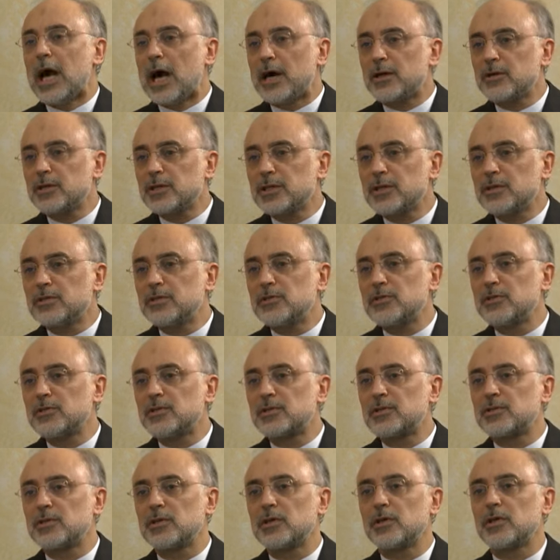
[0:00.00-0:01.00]

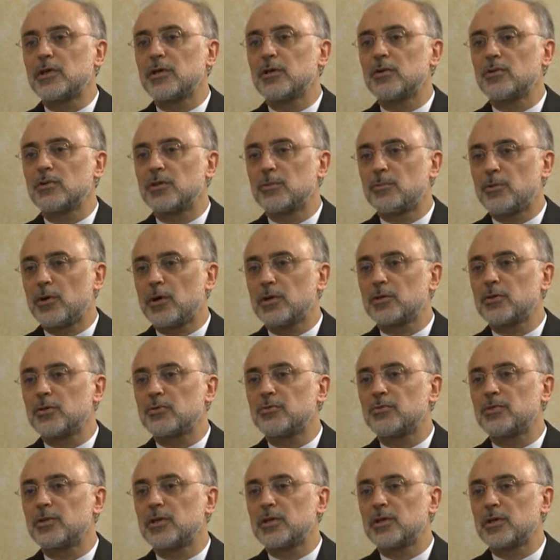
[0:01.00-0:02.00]
arrogance on the part
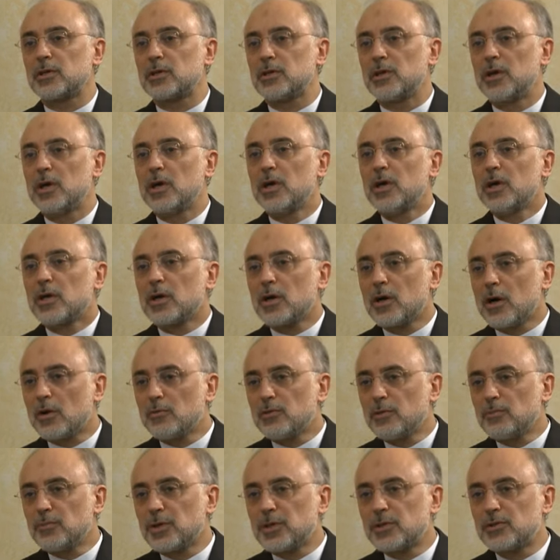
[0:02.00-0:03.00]
of the
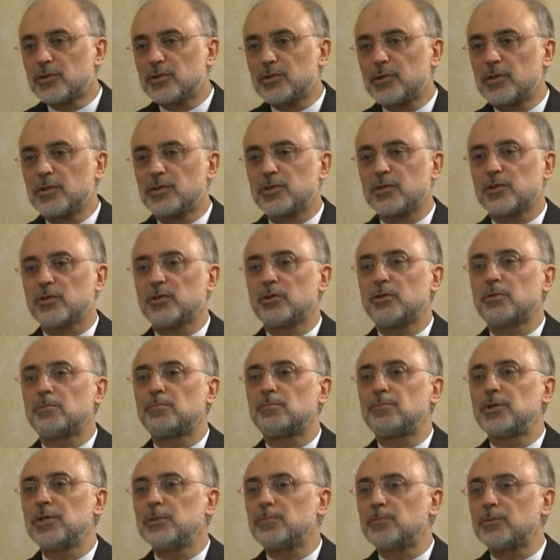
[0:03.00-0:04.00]
governments. So
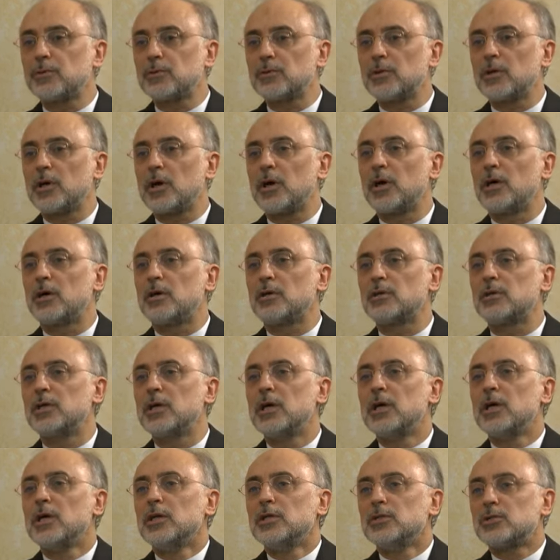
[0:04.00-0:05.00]
people are
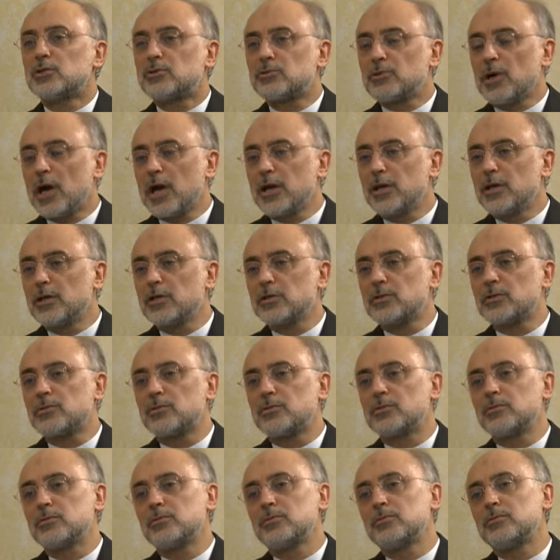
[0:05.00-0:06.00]
trying
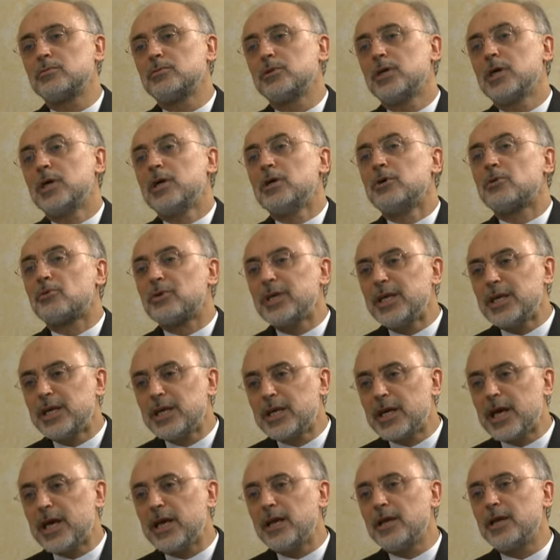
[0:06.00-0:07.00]
to
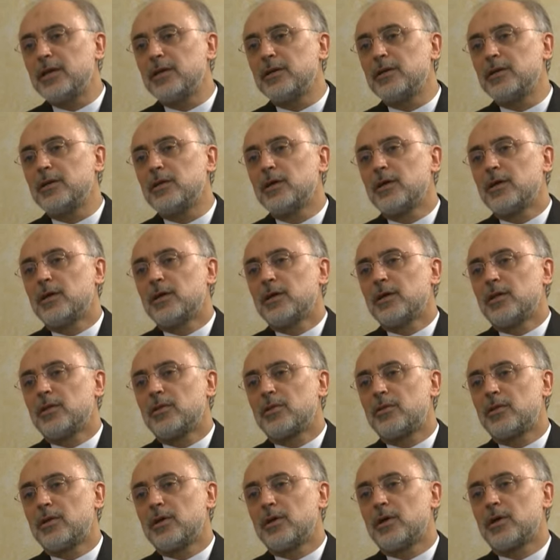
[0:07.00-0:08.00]
regain
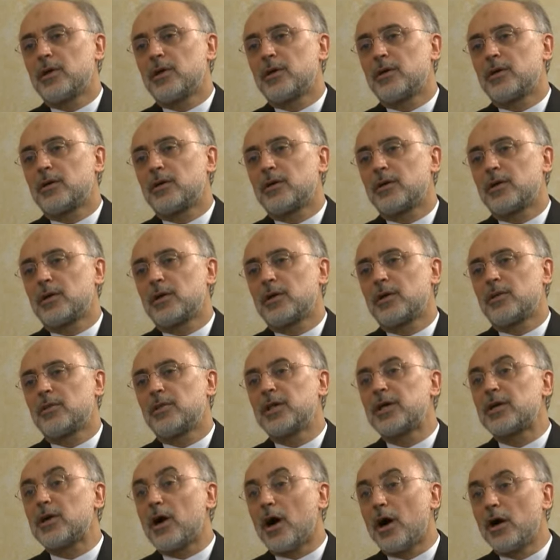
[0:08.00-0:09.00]

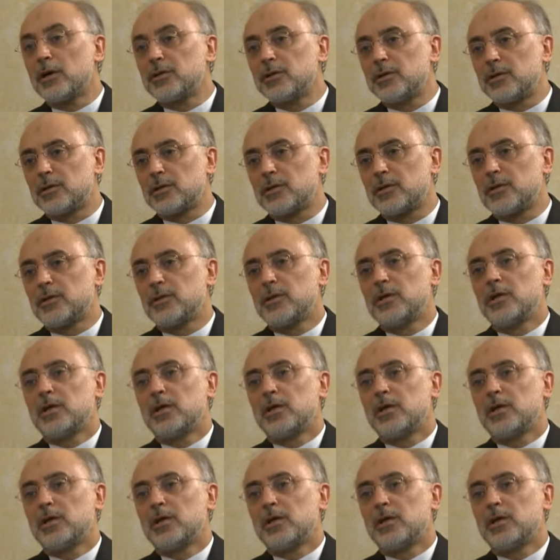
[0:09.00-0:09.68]
their honor